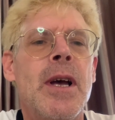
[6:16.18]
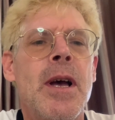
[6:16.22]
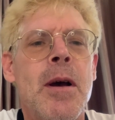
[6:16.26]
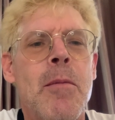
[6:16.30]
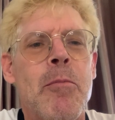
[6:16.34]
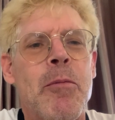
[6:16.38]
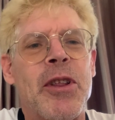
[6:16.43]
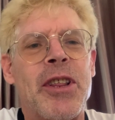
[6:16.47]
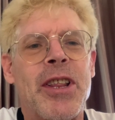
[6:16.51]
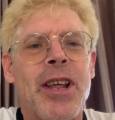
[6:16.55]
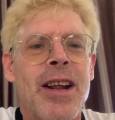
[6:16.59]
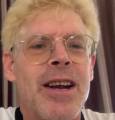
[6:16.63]

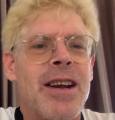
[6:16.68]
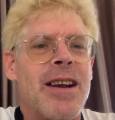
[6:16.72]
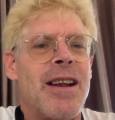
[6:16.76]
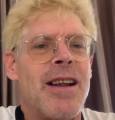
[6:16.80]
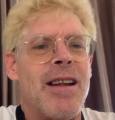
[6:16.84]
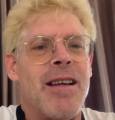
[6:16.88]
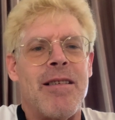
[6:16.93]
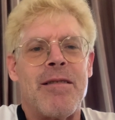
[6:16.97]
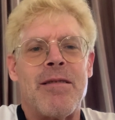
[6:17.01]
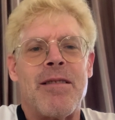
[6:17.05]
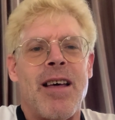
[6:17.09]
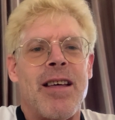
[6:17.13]
But
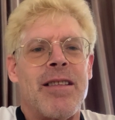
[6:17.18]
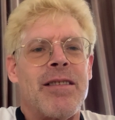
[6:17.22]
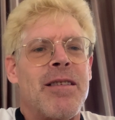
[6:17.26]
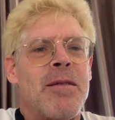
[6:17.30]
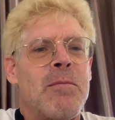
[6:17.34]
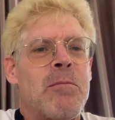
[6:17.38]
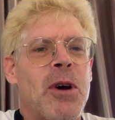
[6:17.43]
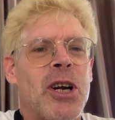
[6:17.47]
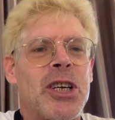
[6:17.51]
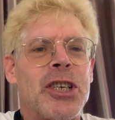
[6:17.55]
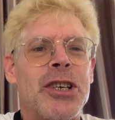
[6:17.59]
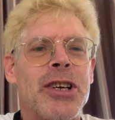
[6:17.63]
then nothing
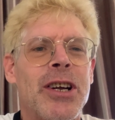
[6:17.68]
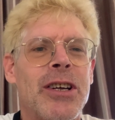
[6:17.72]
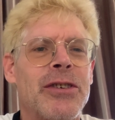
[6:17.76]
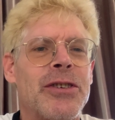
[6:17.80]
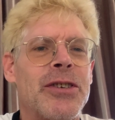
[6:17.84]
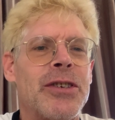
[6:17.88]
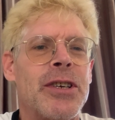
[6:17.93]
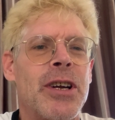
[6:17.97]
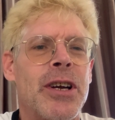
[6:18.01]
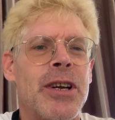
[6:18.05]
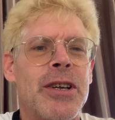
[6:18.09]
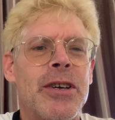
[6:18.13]
much
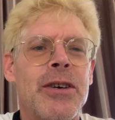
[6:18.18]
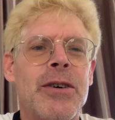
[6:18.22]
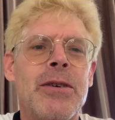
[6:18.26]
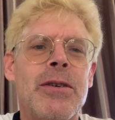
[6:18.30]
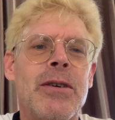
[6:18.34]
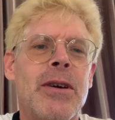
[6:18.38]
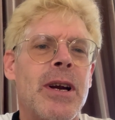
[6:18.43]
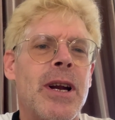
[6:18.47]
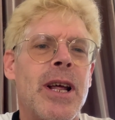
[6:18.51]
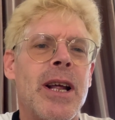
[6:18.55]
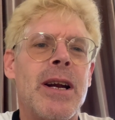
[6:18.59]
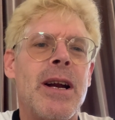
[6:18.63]
else to
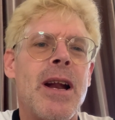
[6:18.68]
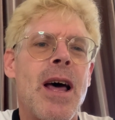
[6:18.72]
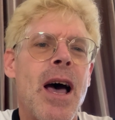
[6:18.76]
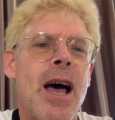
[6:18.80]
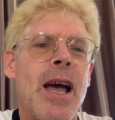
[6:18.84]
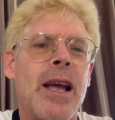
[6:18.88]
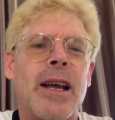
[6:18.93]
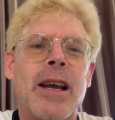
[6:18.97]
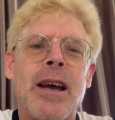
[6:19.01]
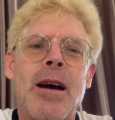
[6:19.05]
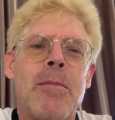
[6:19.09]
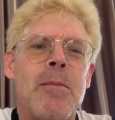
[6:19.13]
do, and then
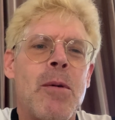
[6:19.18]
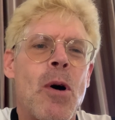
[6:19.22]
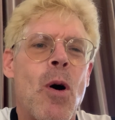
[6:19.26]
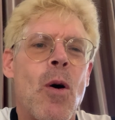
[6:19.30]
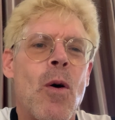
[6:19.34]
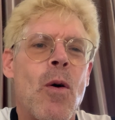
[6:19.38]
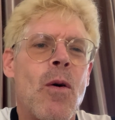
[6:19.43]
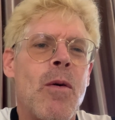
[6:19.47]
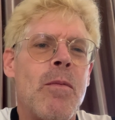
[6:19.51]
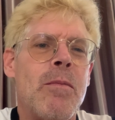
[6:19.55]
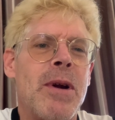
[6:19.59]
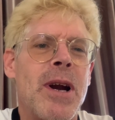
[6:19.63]
I come
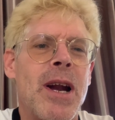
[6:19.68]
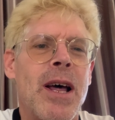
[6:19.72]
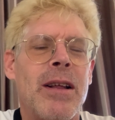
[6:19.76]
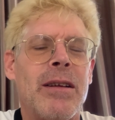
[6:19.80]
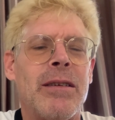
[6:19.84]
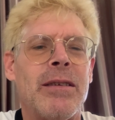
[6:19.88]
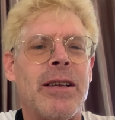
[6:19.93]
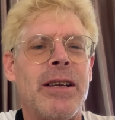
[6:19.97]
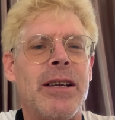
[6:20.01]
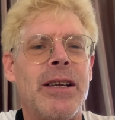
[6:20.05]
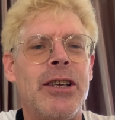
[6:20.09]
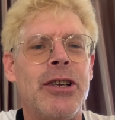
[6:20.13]
home and
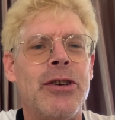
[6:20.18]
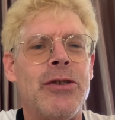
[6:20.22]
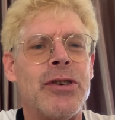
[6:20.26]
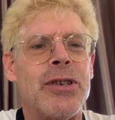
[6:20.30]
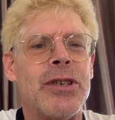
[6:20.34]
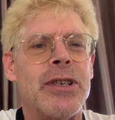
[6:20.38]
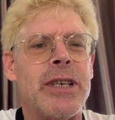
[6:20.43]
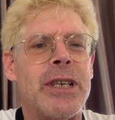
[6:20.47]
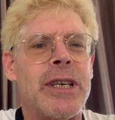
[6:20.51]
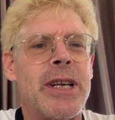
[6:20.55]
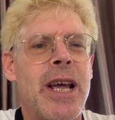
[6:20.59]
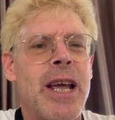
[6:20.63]
I'll
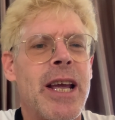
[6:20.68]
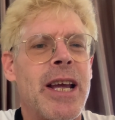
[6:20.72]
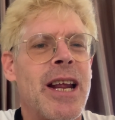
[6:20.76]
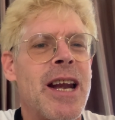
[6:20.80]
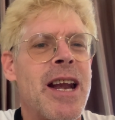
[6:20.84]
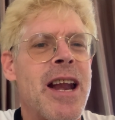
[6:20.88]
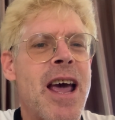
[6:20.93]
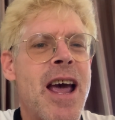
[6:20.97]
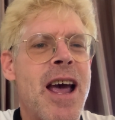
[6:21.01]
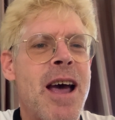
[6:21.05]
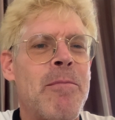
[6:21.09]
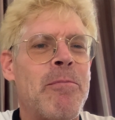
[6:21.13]
usually take a
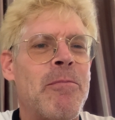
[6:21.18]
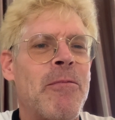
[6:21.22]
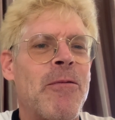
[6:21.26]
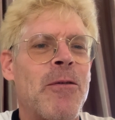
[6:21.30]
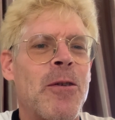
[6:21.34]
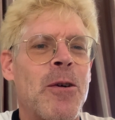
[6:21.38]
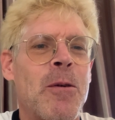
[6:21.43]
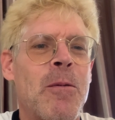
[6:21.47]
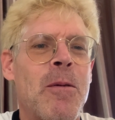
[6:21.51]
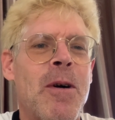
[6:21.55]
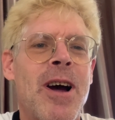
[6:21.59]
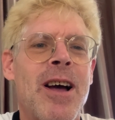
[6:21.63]
nap
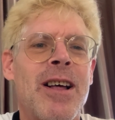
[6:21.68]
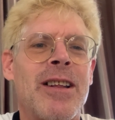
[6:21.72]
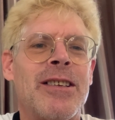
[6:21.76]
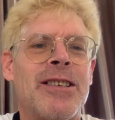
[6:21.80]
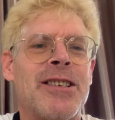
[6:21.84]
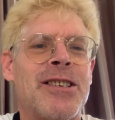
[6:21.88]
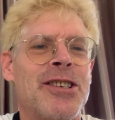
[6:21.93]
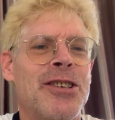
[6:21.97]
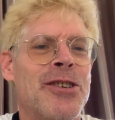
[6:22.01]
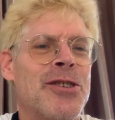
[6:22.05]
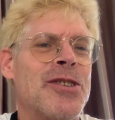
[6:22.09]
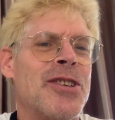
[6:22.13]
for a while.
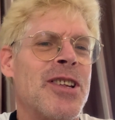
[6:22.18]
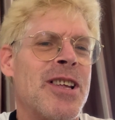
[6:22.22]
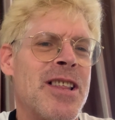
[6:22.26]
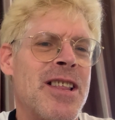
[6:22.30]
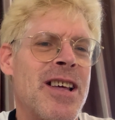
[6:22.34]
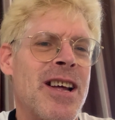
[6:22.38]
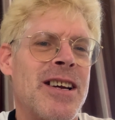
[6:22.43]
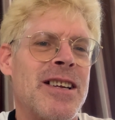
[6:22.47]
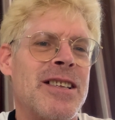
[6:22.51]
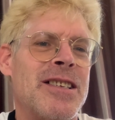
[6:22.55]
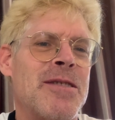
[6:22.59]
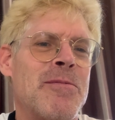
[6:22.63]
It's
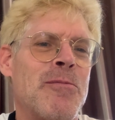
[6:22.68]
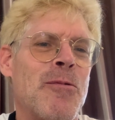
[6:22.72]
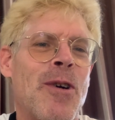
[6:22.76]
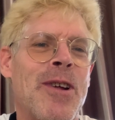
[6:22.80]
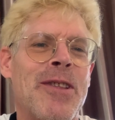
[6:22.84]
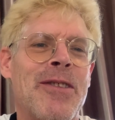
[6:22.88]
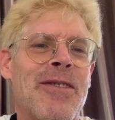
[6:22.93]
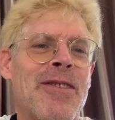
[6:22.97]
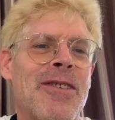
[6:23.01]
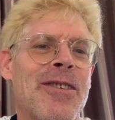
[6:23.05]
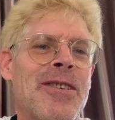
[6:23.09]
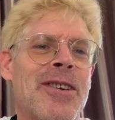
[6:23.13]

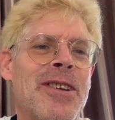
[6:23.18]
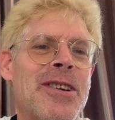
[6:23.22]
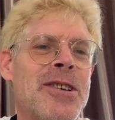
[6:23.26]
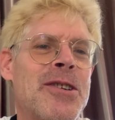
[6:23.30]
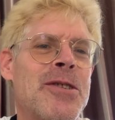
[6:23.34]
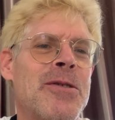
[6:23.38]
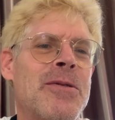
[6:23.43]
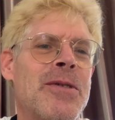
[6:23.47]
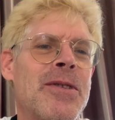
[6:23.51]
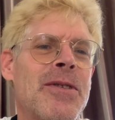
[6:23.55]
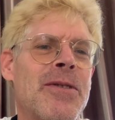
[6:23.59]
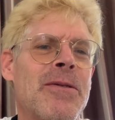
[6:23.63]
1:30,
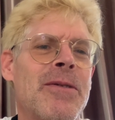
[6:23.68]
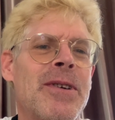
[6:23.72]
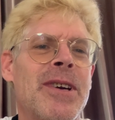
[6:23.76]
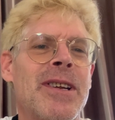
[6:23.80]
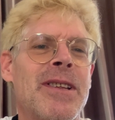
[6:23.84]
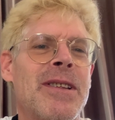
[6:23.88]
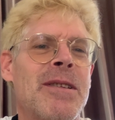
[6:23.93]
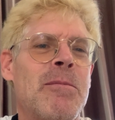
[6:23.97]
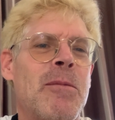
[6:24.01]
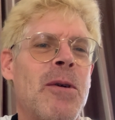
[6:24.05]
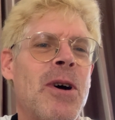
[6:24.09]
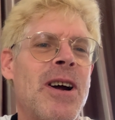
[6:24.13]
2 or 3
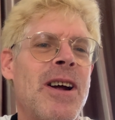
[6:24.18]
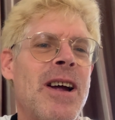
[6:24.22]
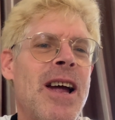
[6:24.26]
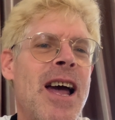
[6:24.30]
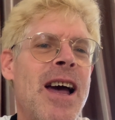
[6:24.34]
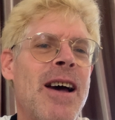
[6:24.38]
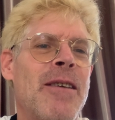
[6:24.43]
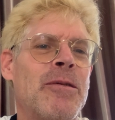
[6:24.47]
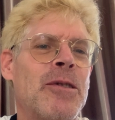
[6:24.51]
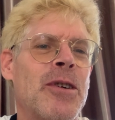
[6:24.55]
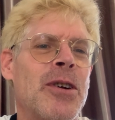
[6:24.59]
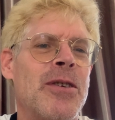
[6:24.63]
in the
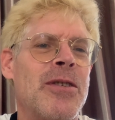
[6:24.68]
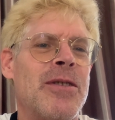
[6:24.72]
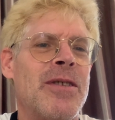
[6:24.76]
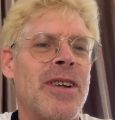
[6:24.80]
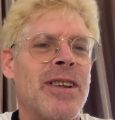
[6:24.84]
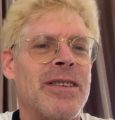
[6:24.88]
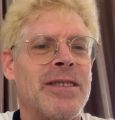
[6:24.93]
afternoon.